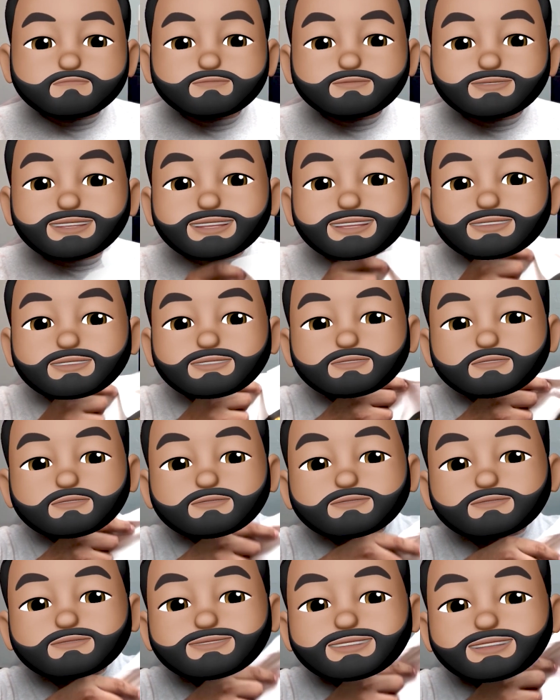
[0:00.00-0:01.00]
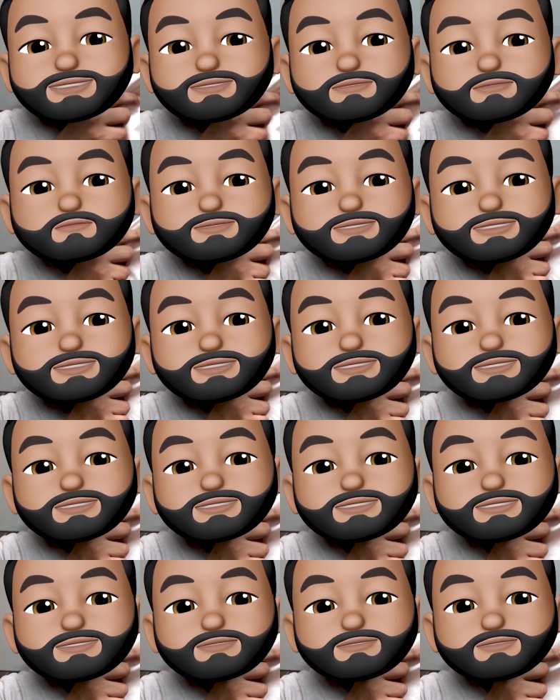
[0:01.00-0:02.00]
pretty nice quality
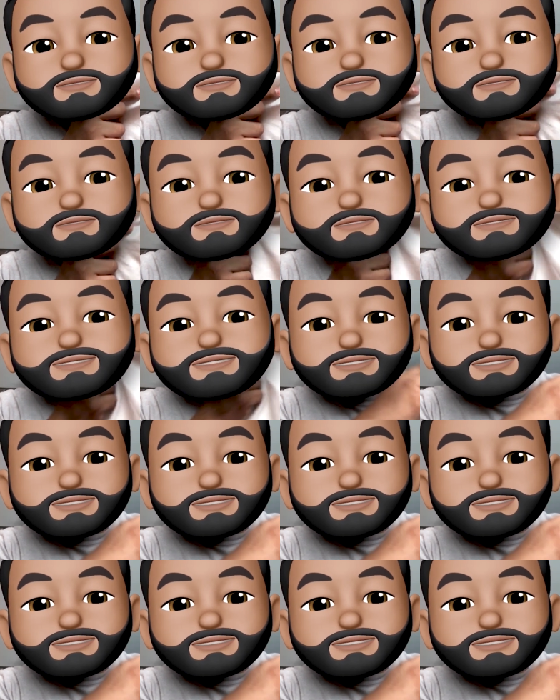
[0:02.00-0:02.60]
t-shirts.